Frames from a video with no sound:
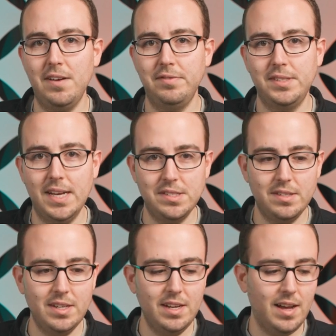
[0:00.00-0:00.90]
I've
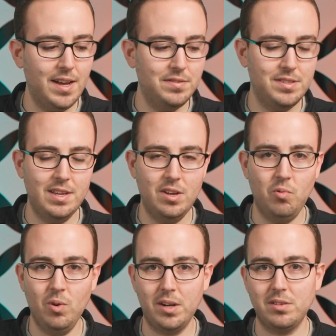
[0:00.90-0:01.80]
tested it, I've seen it
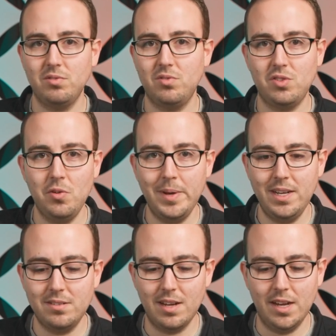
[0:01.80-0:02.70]
work so
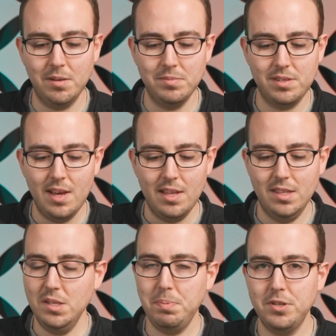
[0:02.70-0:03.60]
many times.
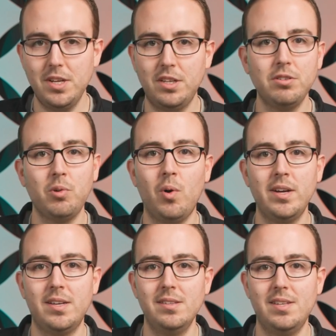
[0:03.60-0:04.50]
This particular
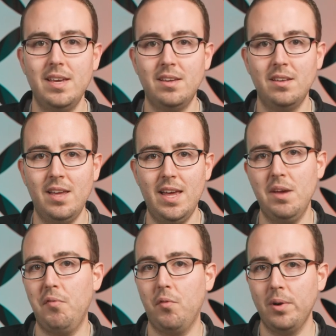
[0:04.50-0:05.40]
one can take in
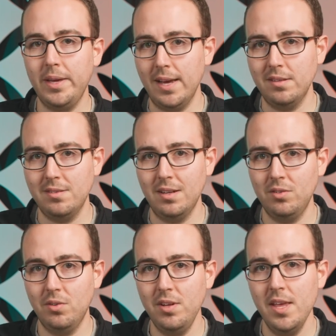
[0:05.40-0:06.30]
a 4K
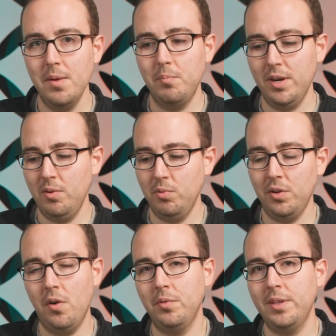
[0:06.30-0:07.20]
signal, but it
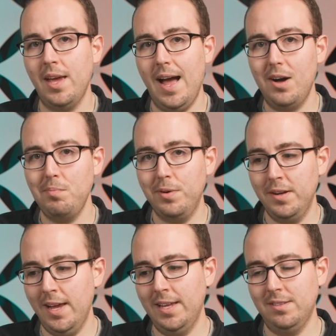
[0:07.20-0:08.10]
will only
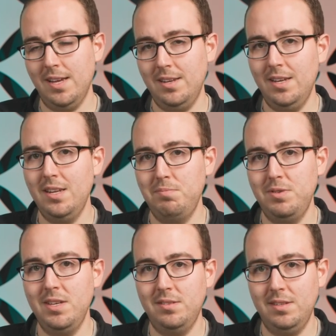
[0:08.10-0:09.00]
output a
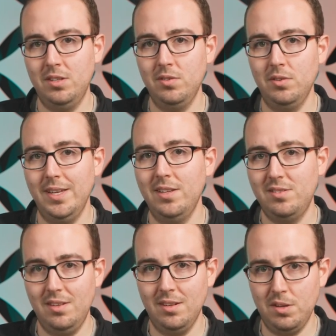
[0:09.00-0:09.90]
1080p signal
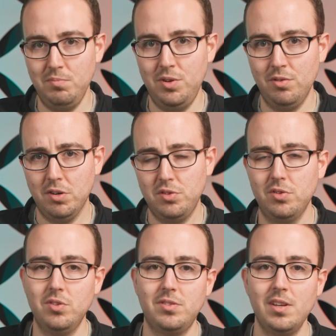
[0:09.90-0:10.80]
into the computer.
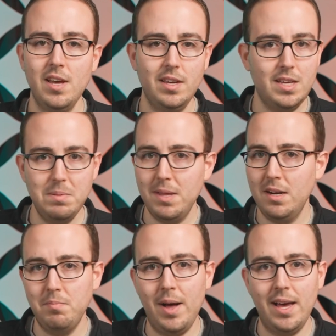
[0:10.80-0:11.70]
So just keep that
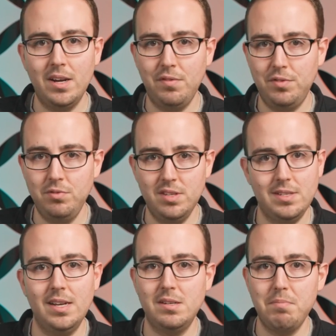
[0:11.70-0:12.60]
in mind if you
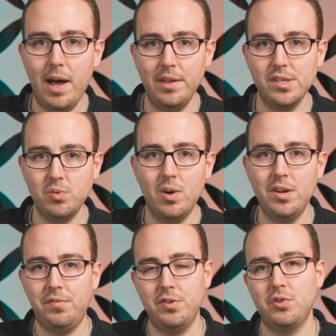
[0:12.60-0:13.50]
decide to buy this one,
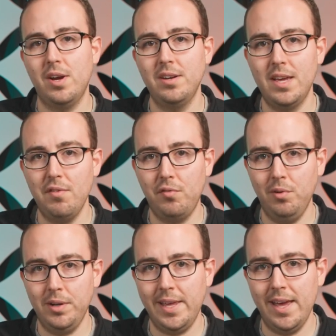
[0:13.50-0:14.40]
if you're trying to get
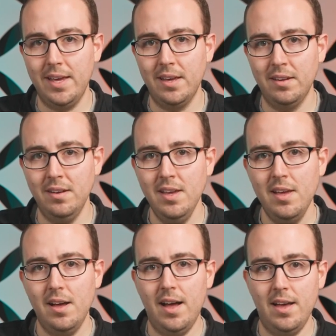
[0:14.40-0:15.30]
4K in,
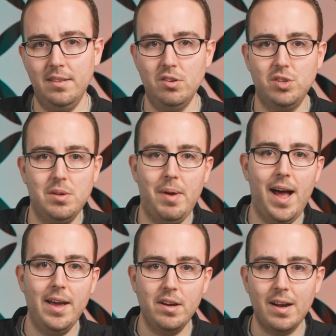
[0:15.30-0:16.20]
uh, there's some
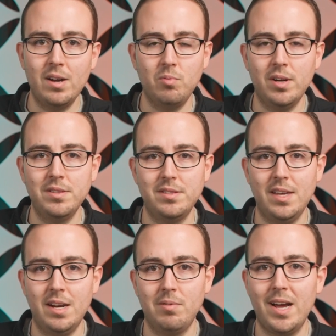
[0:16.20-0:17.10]
higher end ones
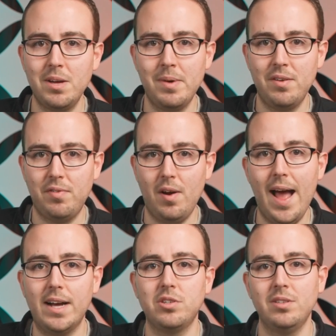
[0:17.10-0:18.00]
that I recommend for
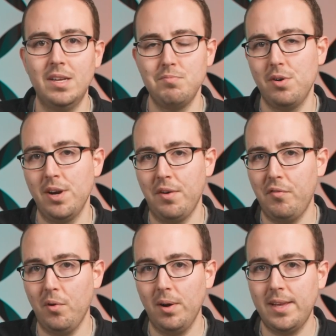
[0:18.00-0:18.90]
actually importing
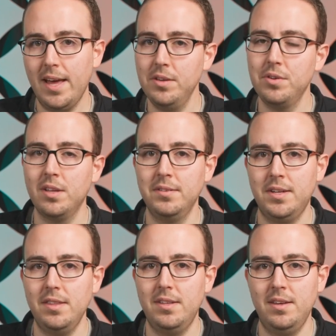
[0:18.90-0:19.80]
4K. You can look
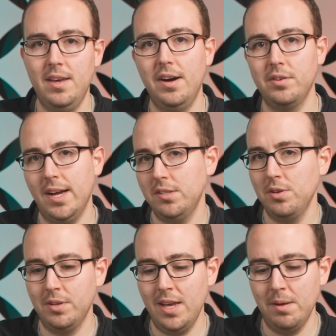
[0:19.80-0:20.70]
at the
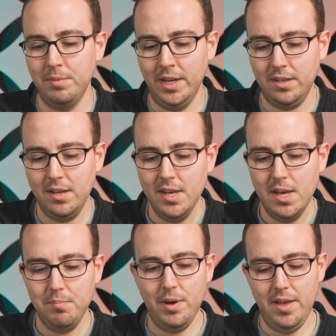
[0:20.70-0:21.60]
Elgato Cam Link.
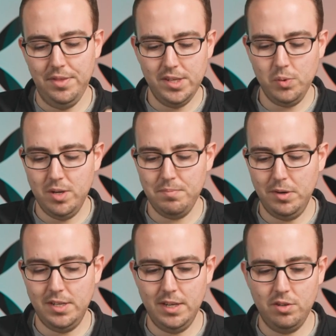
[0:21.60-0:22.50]
But this one in
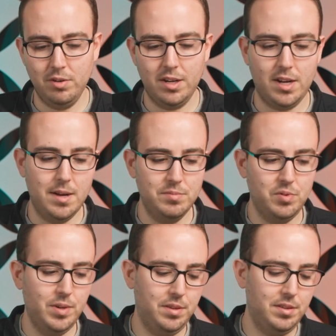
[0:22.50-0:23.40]
particular comes
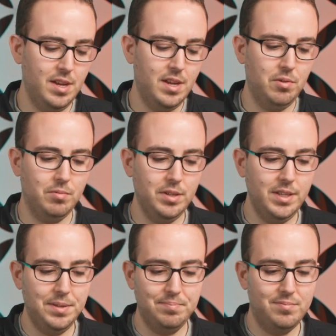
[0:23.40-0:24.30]
with
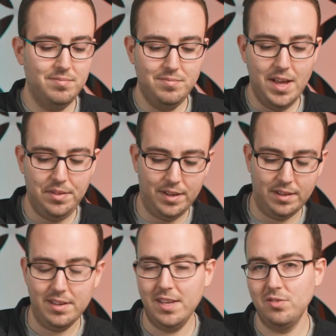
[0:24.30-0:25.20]
really
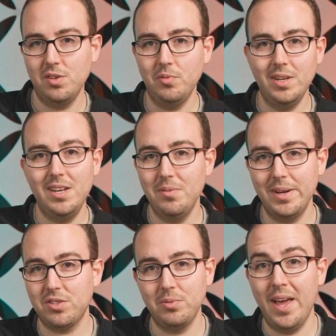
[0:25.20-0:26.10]
nothing, and so we need to
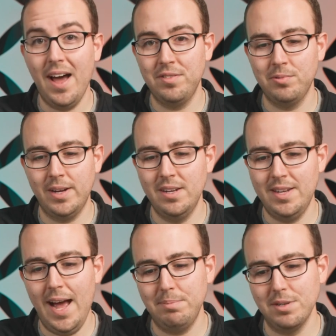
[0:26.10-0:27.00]
make sure we have the right
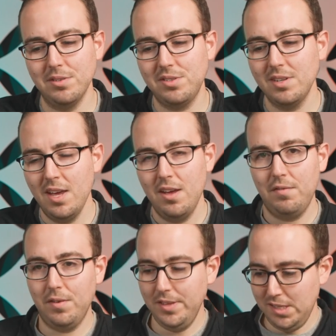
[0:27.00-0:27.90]
adapters.
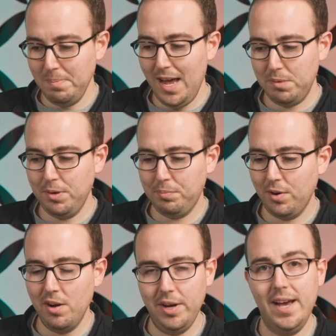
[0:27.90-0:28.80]
For this MacBook
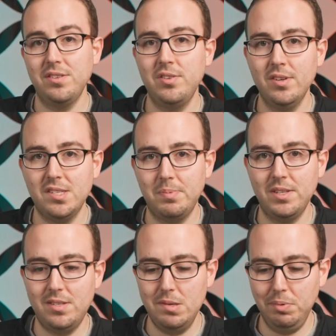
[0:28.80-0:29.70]
Pro, it has
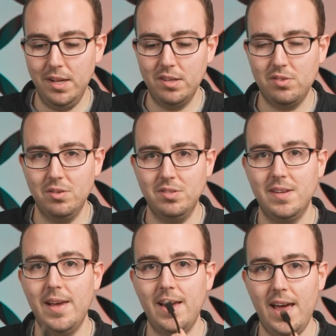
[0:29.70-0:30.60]
USB-C plugs, so
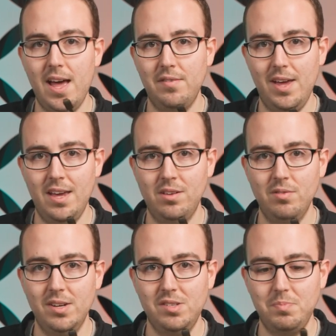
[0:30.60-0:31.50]
today I have a
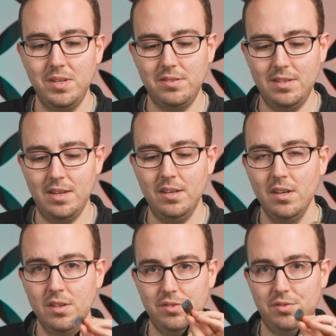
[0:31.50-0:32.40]
USB-C
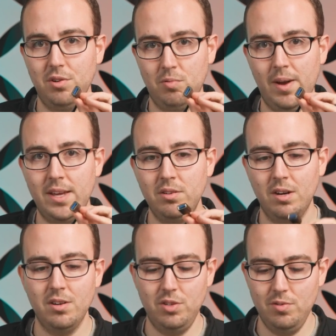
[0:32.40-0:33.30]
to a
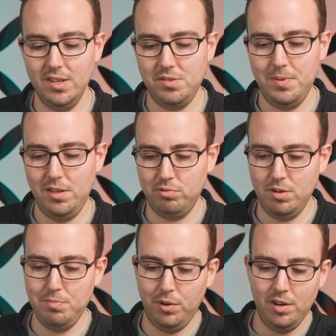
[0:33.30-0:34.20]
regular USB
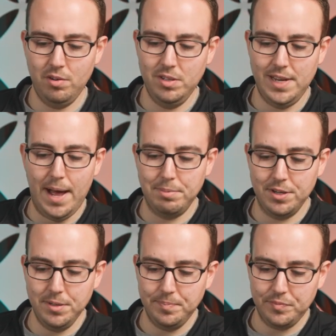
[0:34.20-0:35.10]
3.0
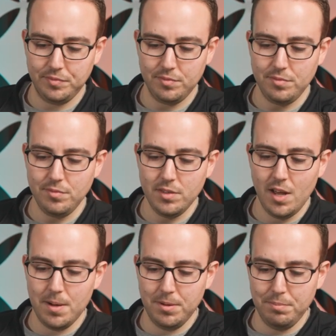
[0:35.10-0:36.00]
adapter.
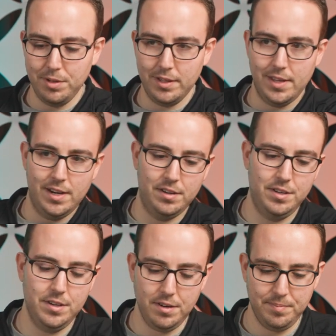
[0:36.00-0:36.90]
I'm gonna plug that in
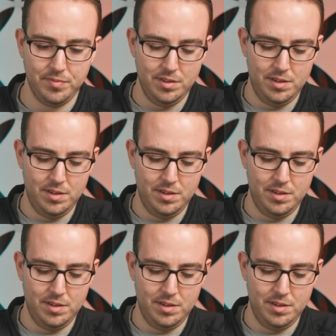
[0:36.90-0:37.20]
here,